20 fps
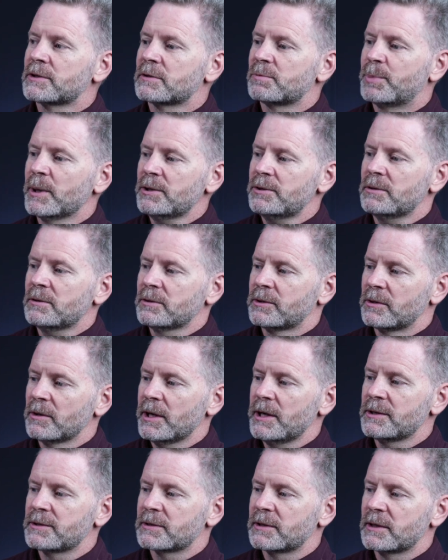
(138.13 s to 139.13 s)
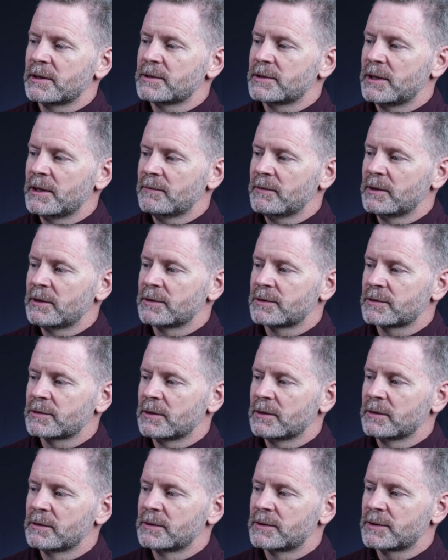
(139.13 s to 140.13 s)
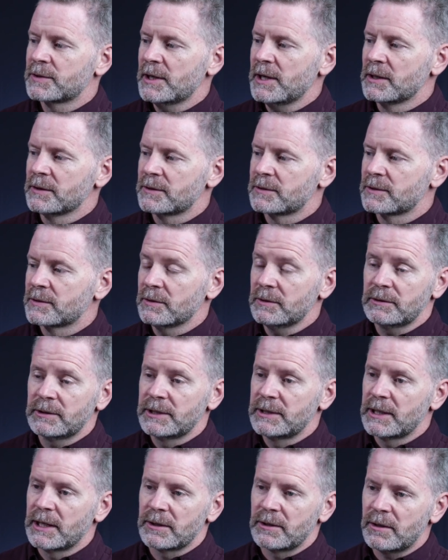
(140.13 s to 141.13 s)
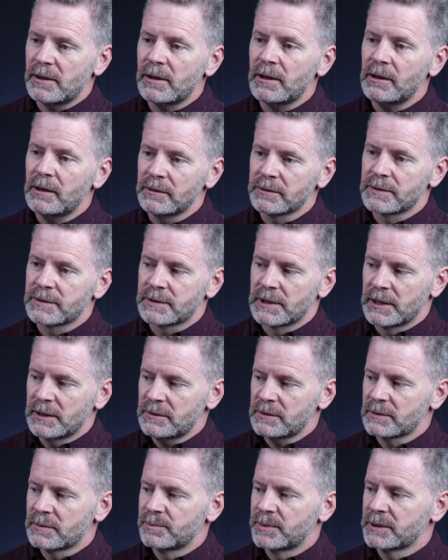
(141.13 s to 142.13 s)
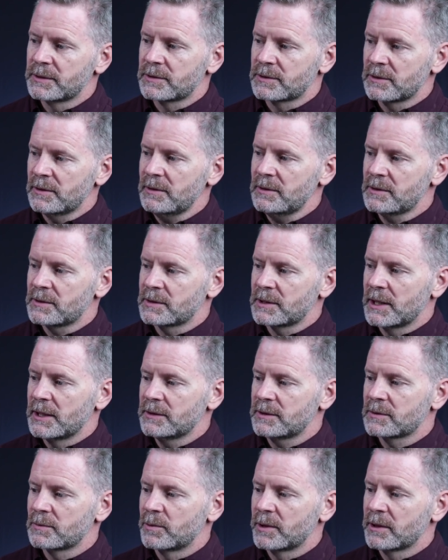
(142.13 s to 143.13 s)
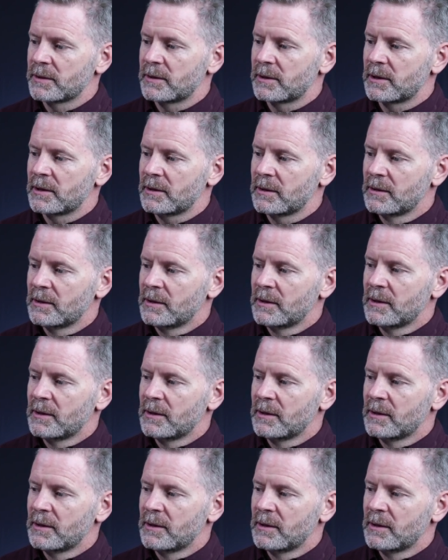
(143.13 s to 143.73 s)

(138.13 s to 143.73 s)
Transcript: special grace that is given to certain saints, certainly not all saints, but certain saints where their